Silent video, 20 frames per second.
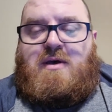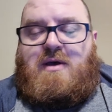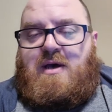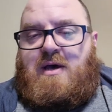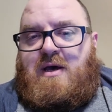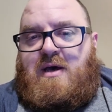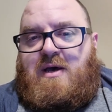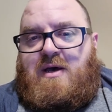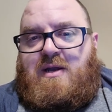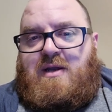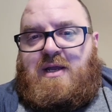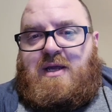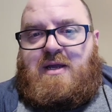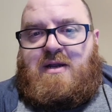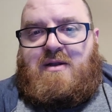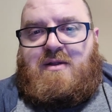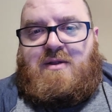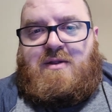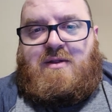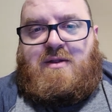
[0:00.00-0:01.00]

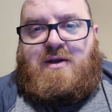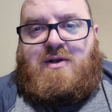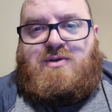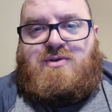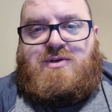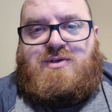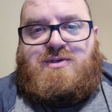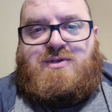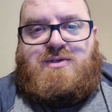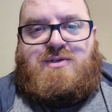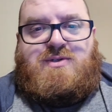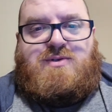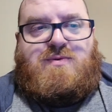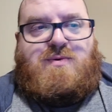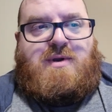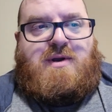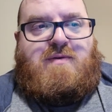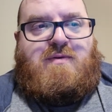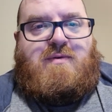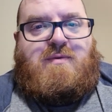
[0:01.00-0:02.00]
needed electricians or
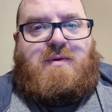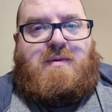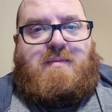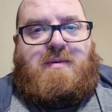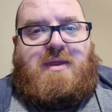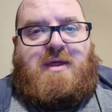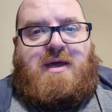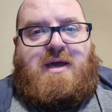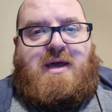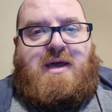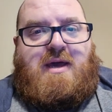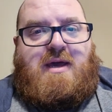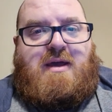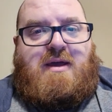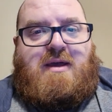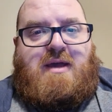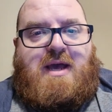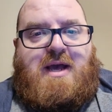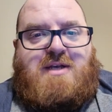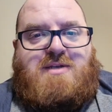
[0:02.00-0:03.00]
whatever, we'd be like, "Hey,
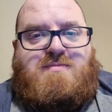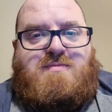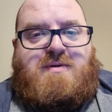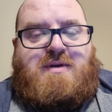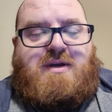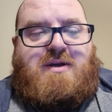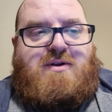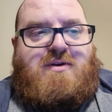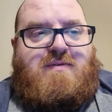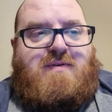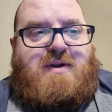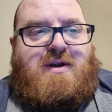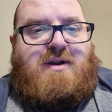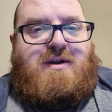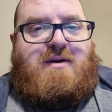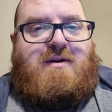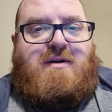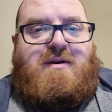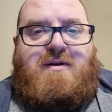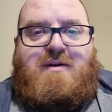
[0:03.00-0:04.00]
Gasper, get over
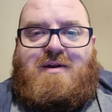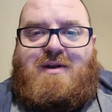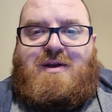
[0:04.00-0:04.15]
here,